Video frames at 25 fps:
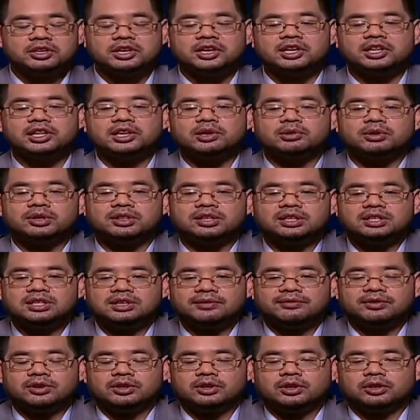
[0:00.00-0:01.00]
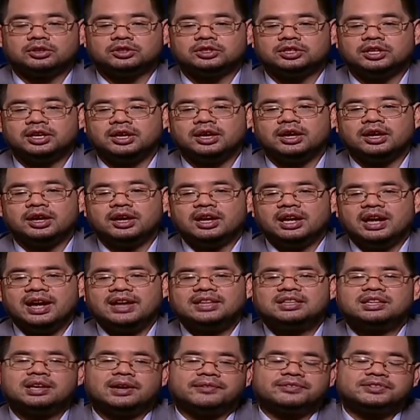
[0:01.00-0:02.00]
when you're dealing with a difficulty,
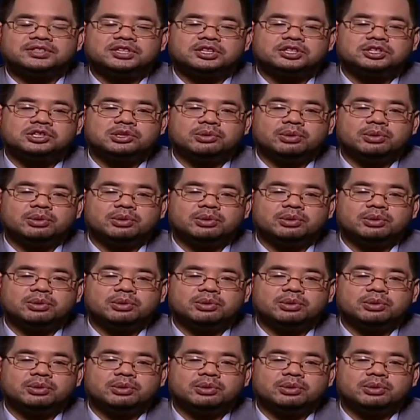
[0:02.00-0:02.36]
a tough